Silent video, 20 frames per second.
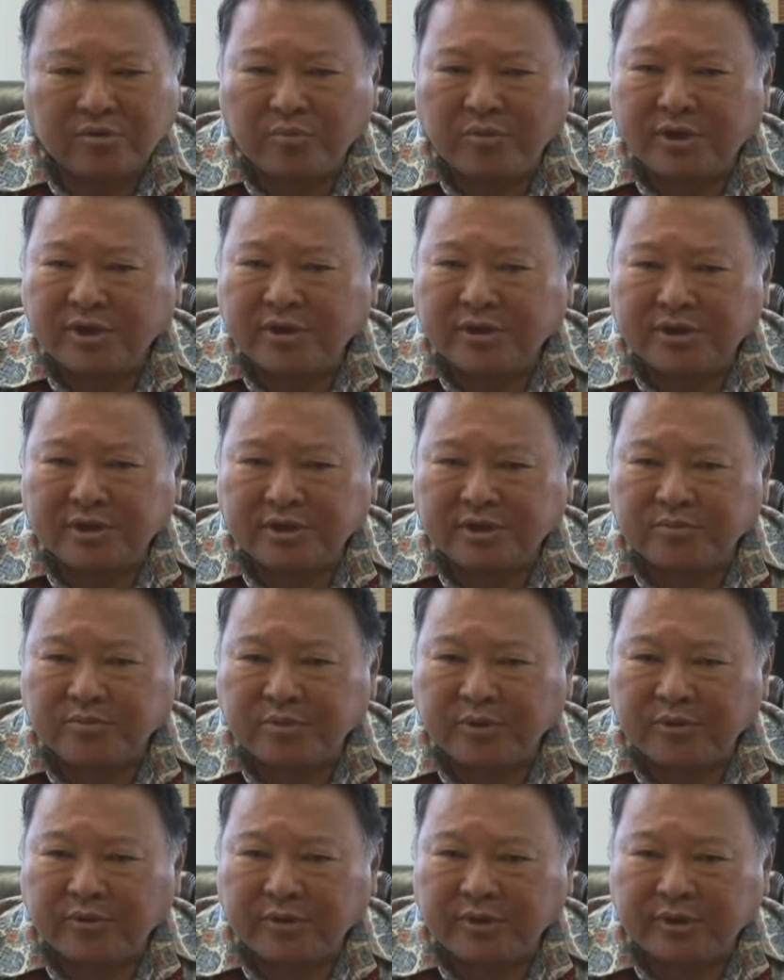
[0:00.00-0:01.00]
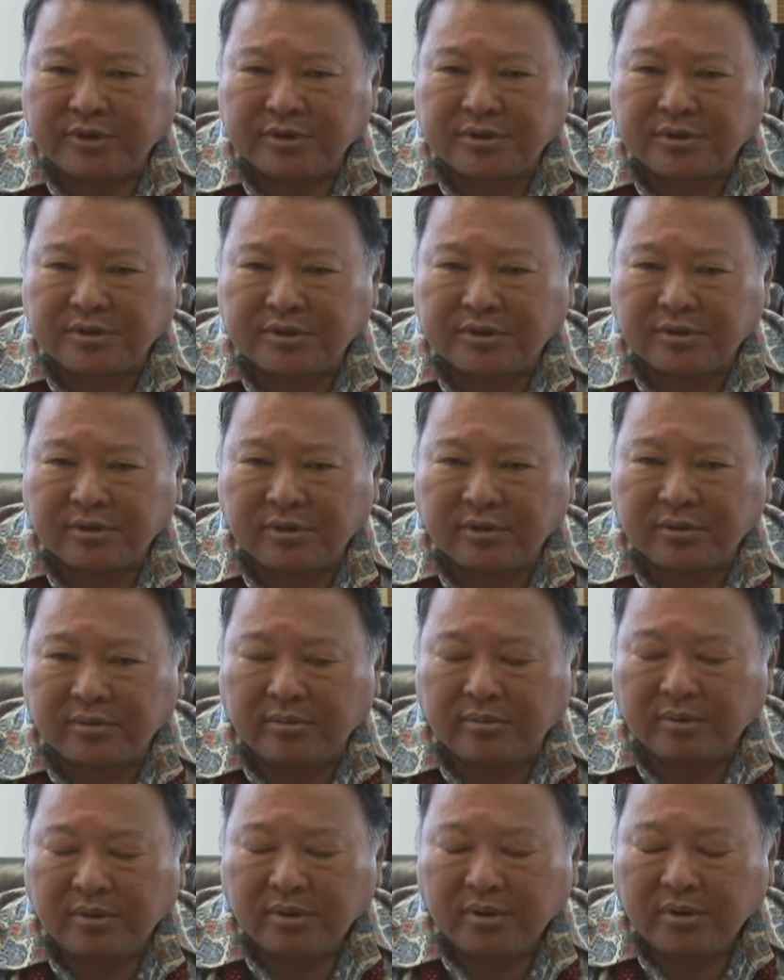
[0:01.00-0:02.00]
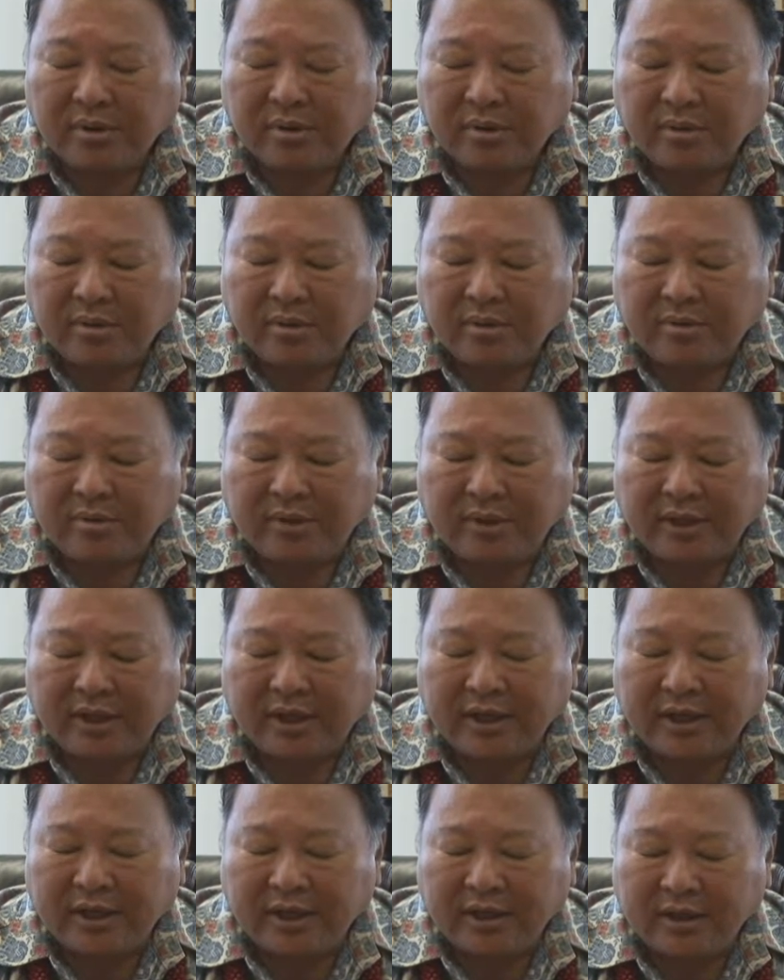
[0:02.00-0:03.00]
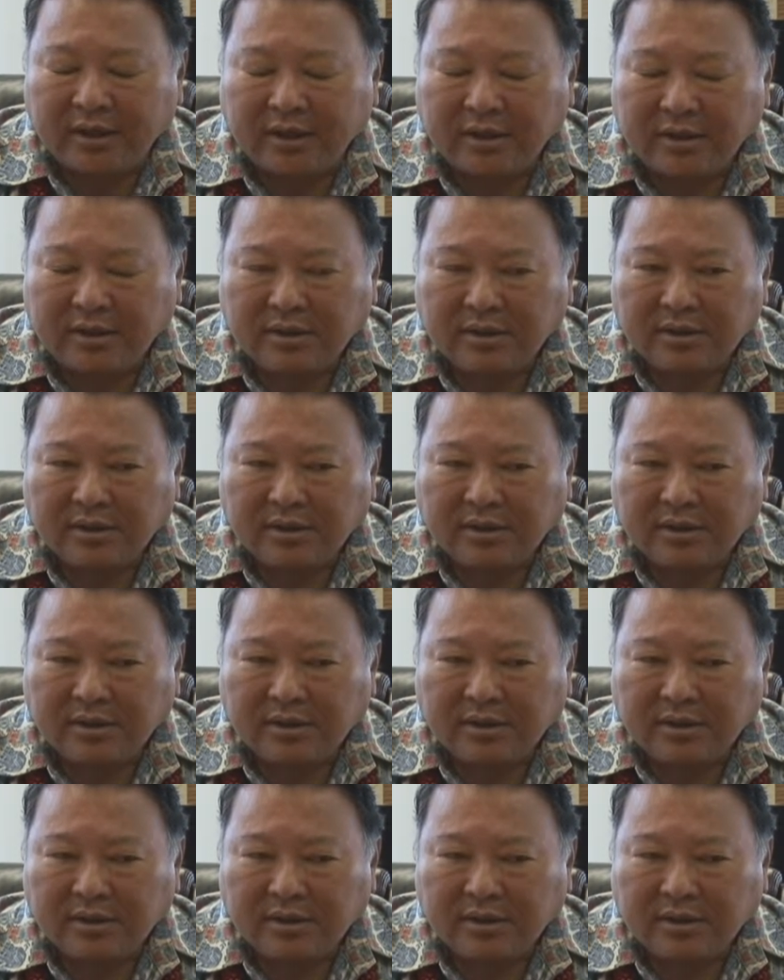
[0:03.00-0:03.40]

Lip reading: tremendous experience getting